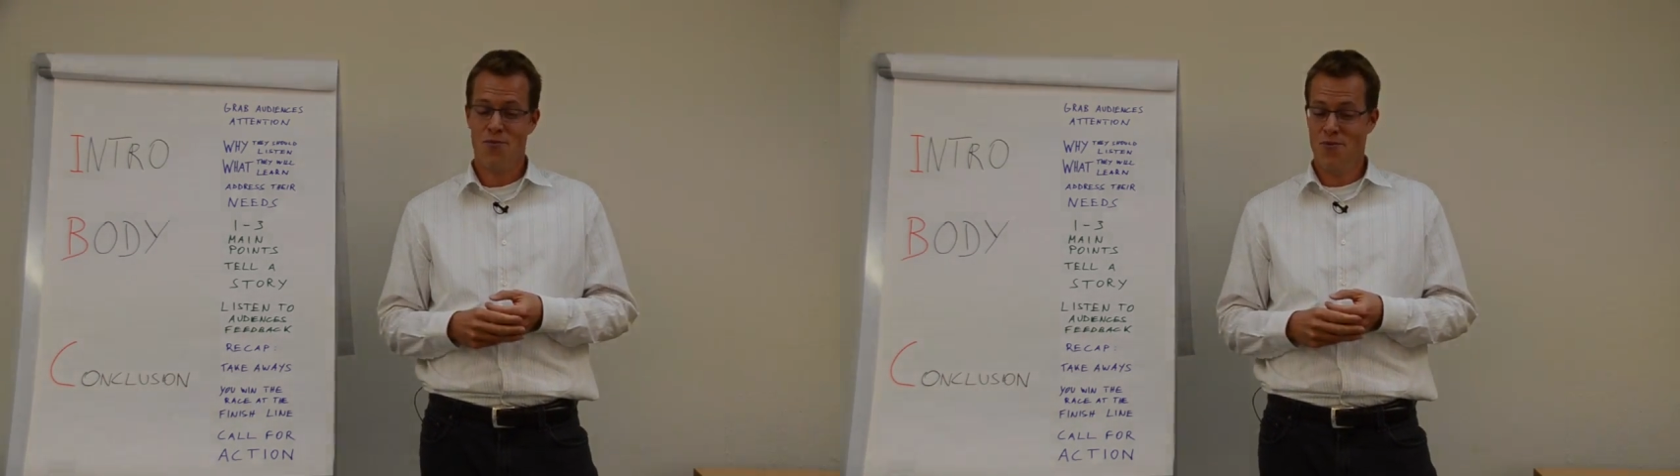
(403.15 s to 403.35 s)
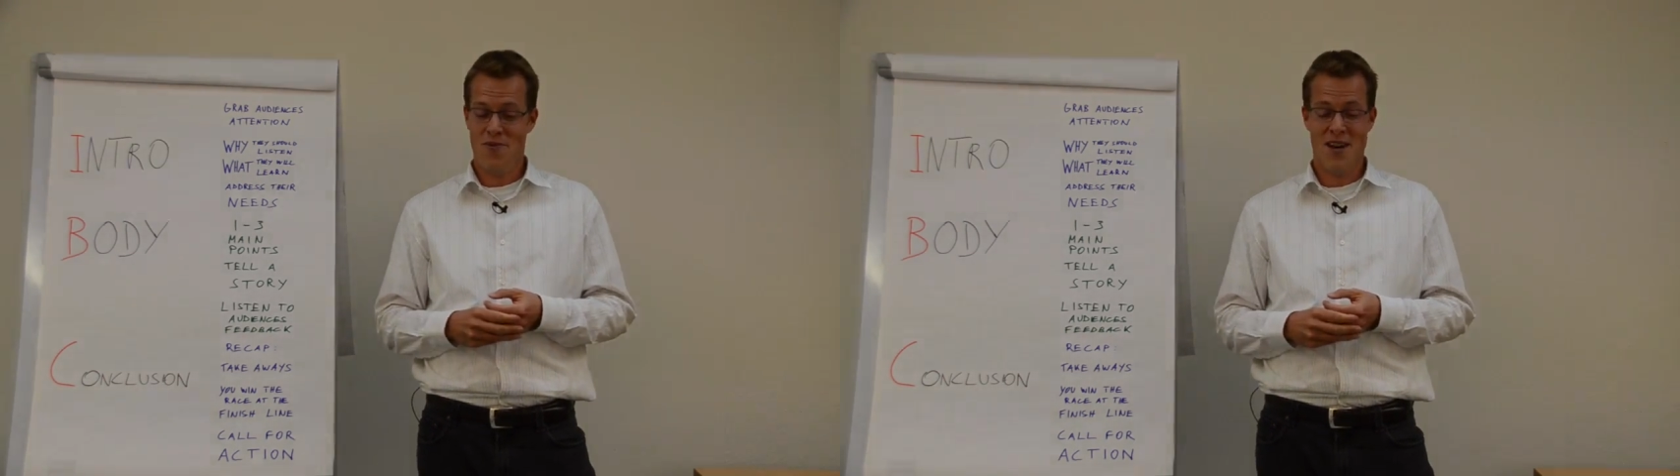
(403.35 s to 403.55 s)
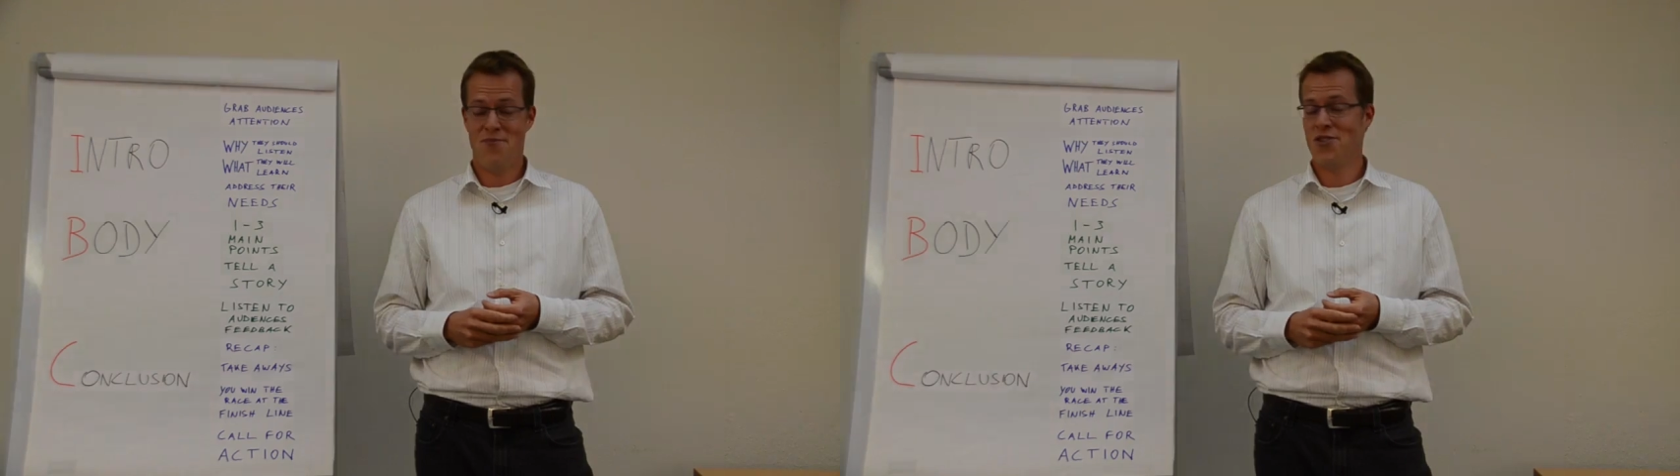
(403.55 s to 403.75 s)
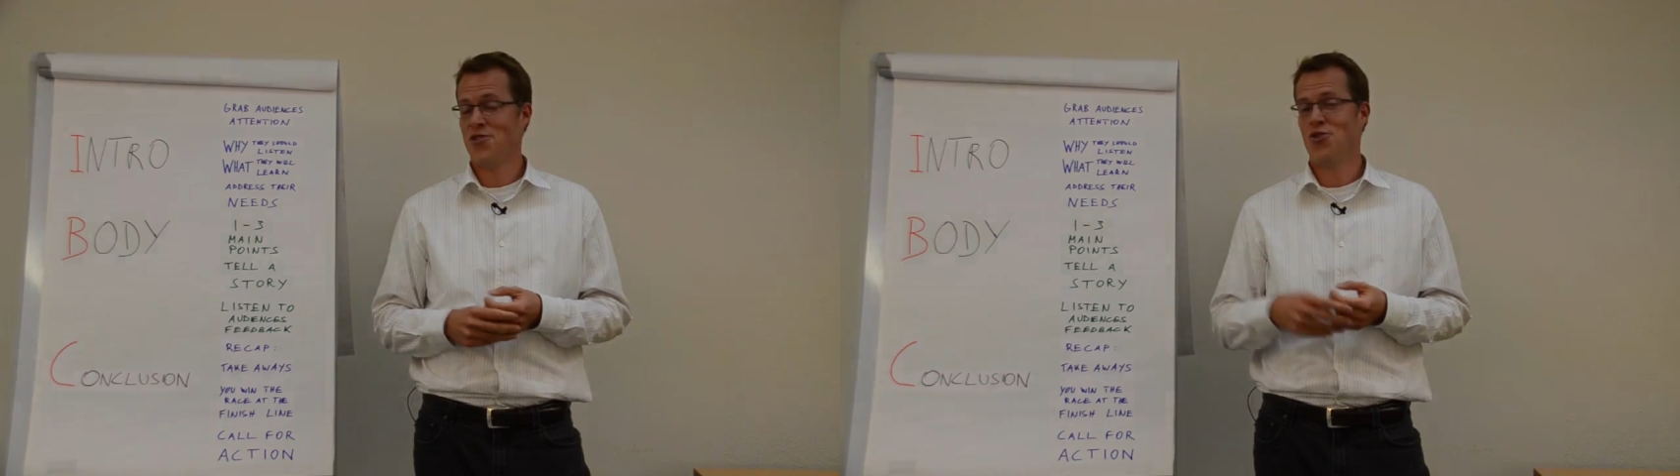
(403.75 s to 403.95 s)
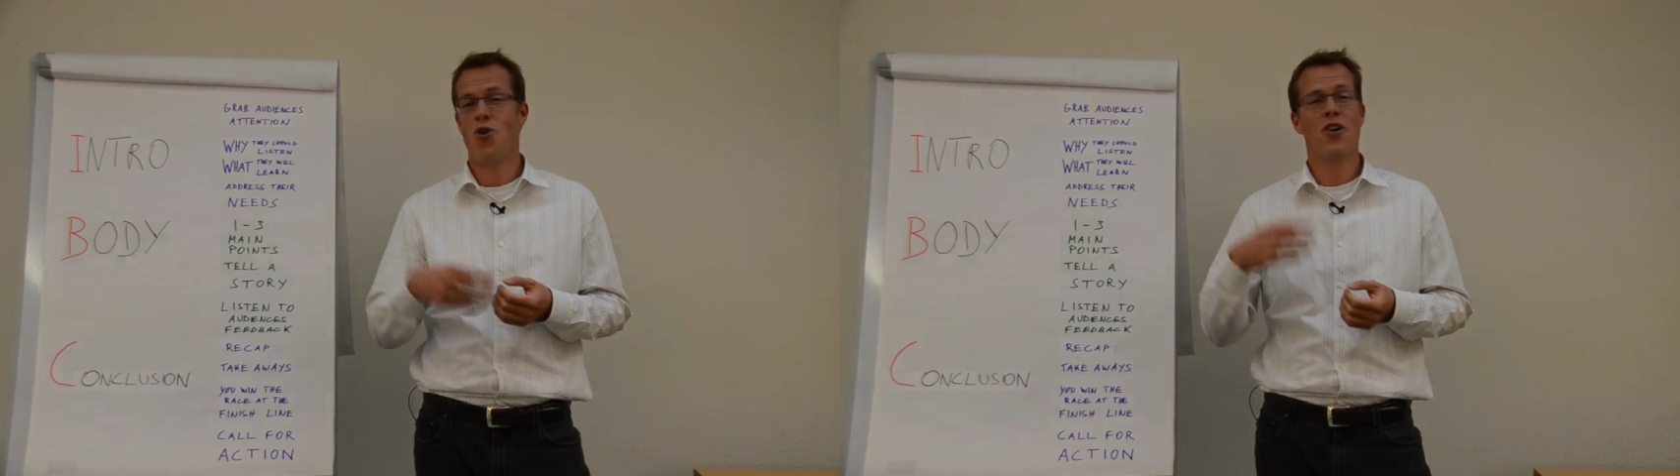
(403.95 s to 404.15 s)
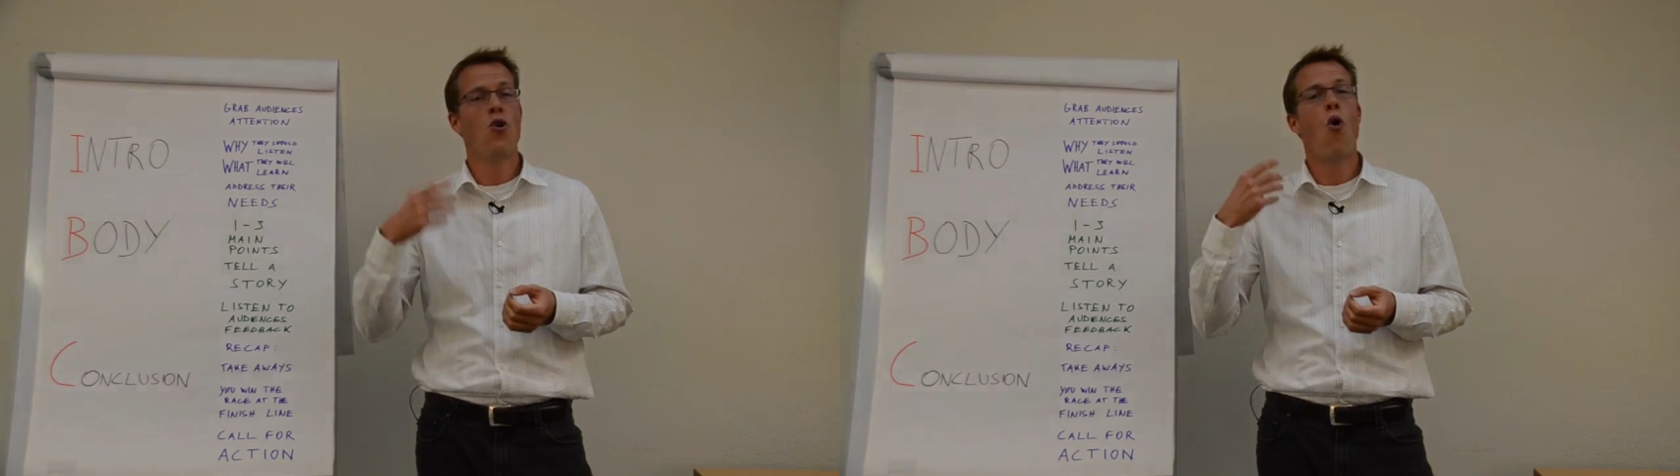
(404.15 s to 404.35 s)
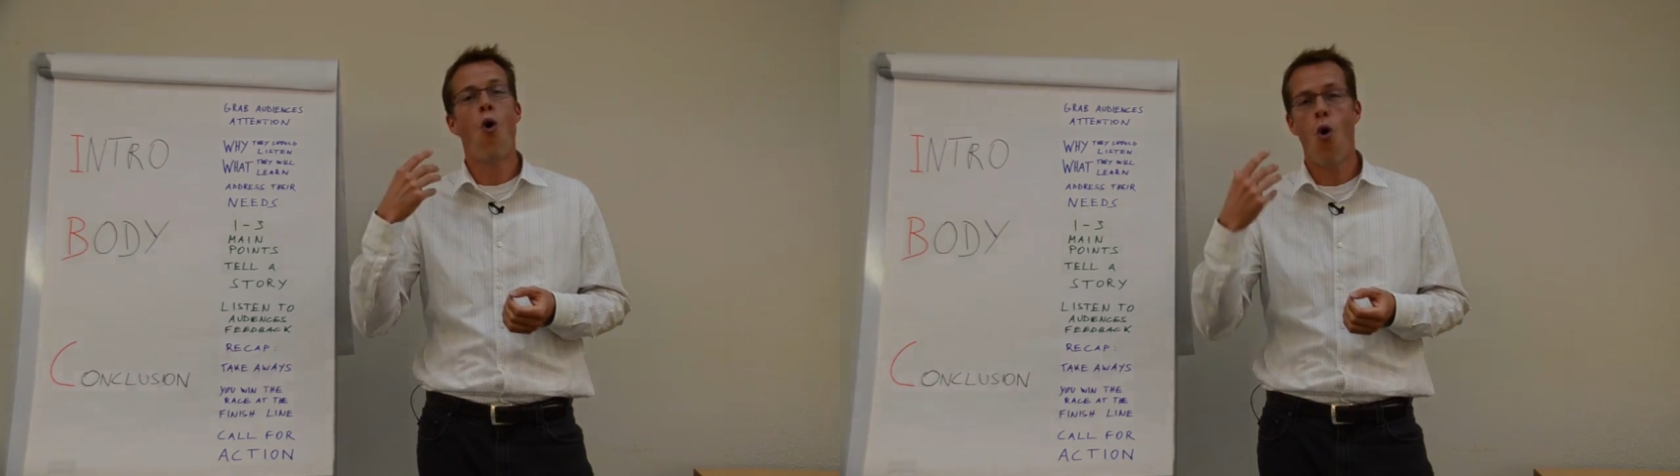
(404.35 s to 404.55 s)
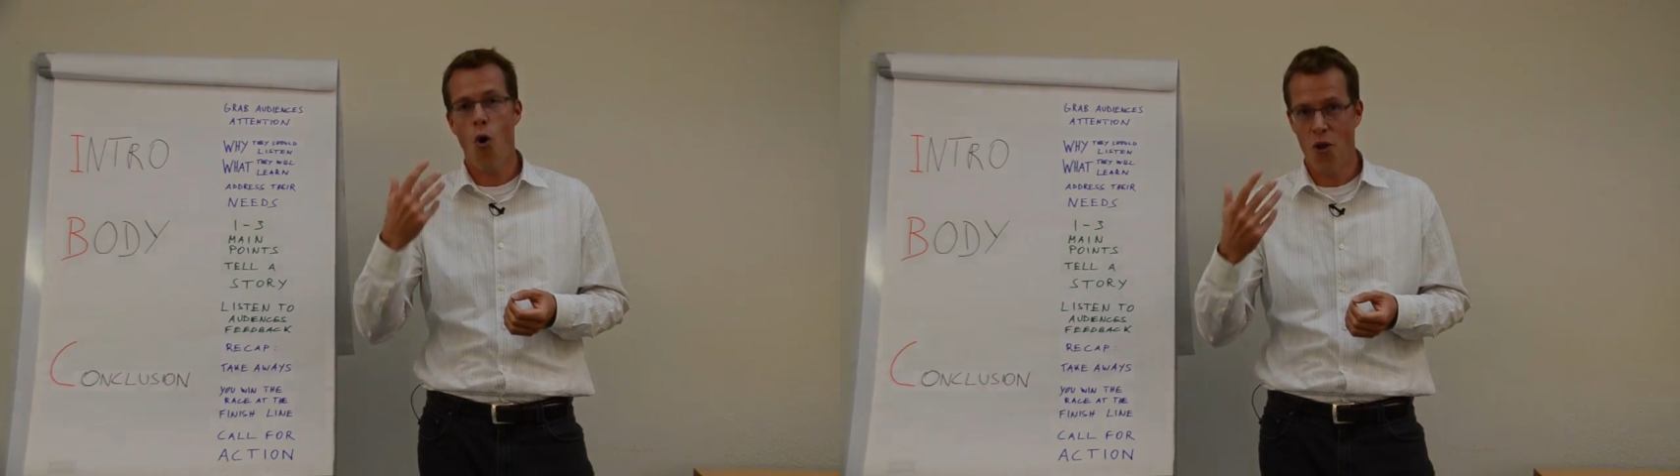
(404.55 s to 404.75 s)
Brahm, was talking all